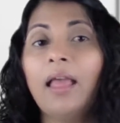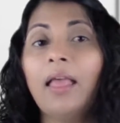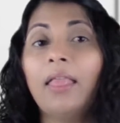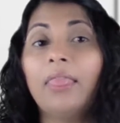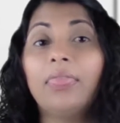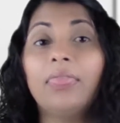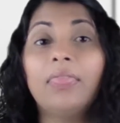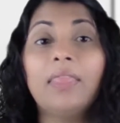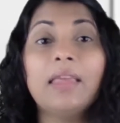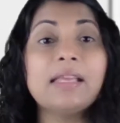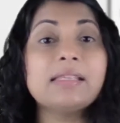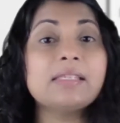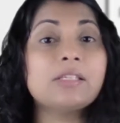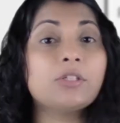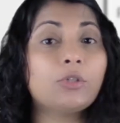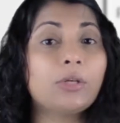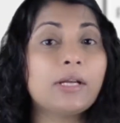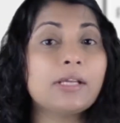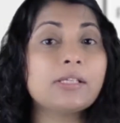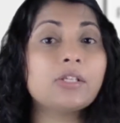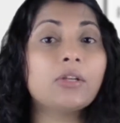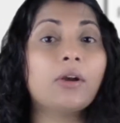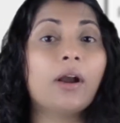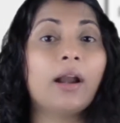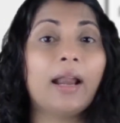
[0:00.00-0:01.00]
These
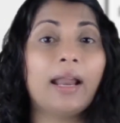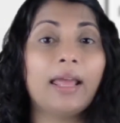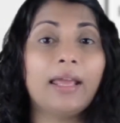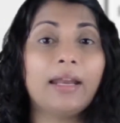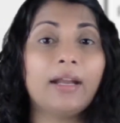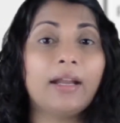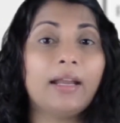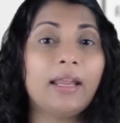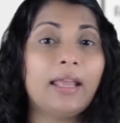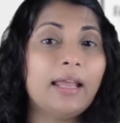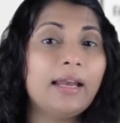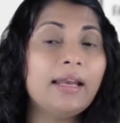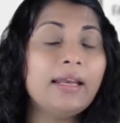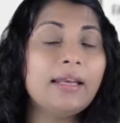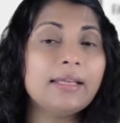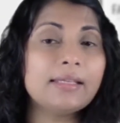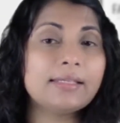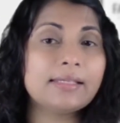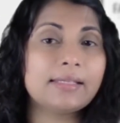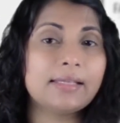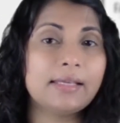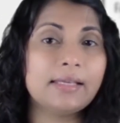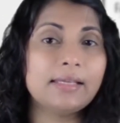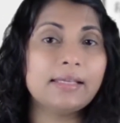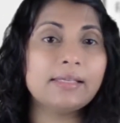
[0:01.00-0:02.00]
stress-related
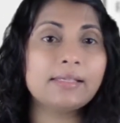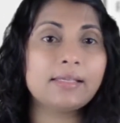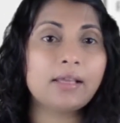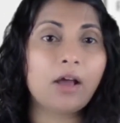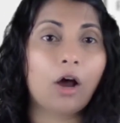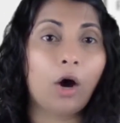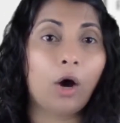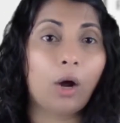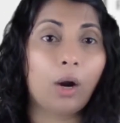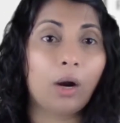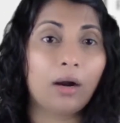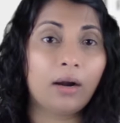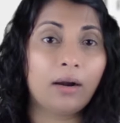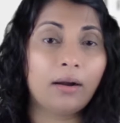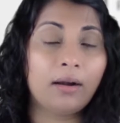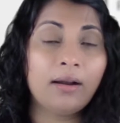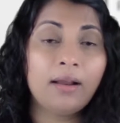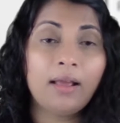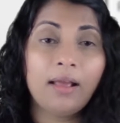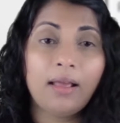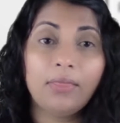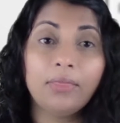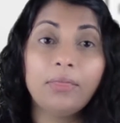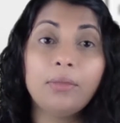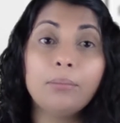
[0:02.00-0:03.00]
illnesses are
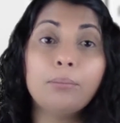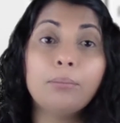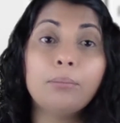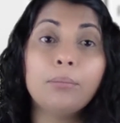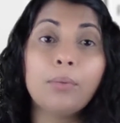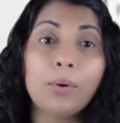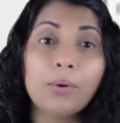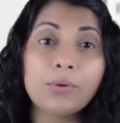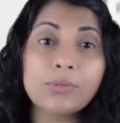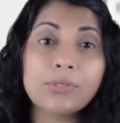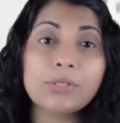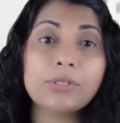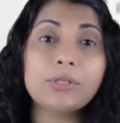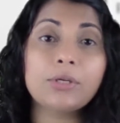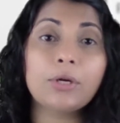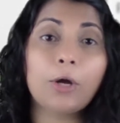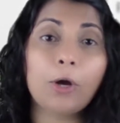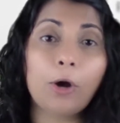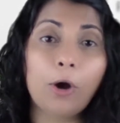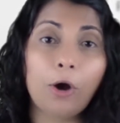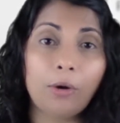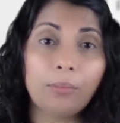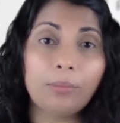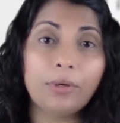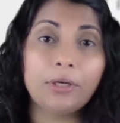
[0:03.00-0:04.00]
the most
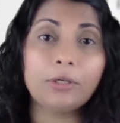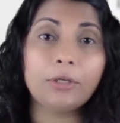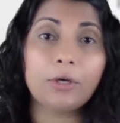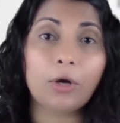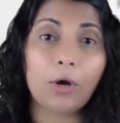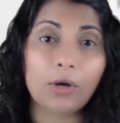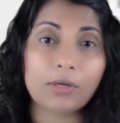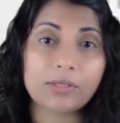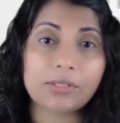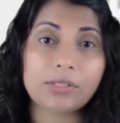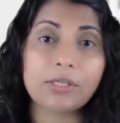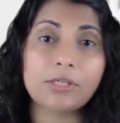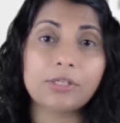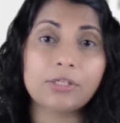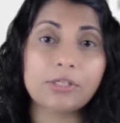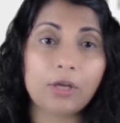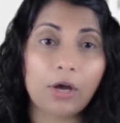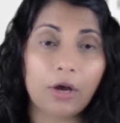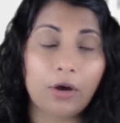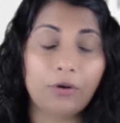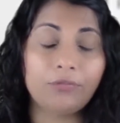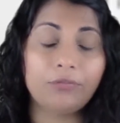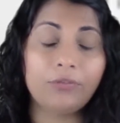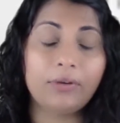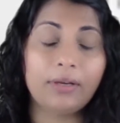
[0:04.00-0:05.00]
common causes
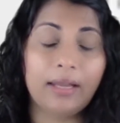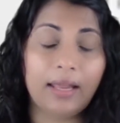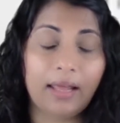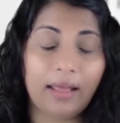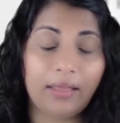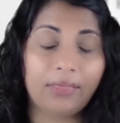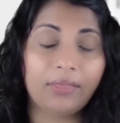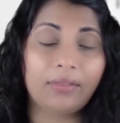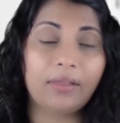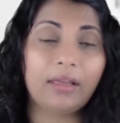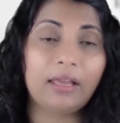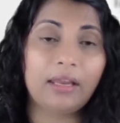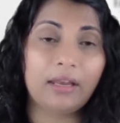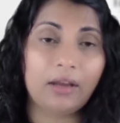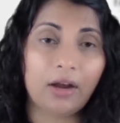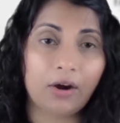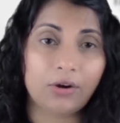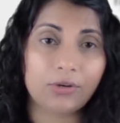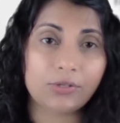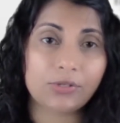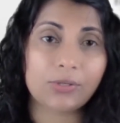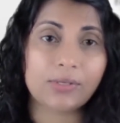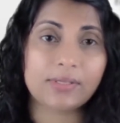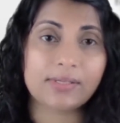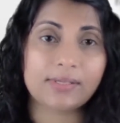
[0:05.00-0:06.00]
of death in
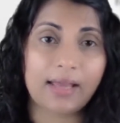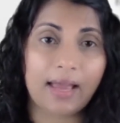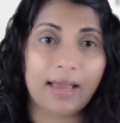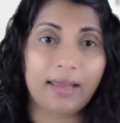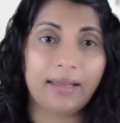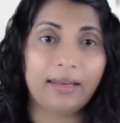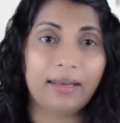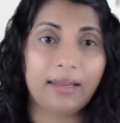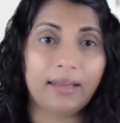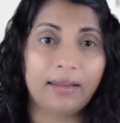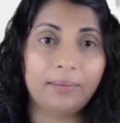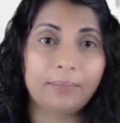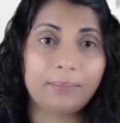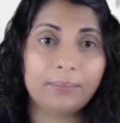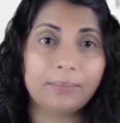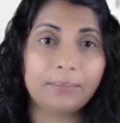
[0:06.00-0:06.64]
our society.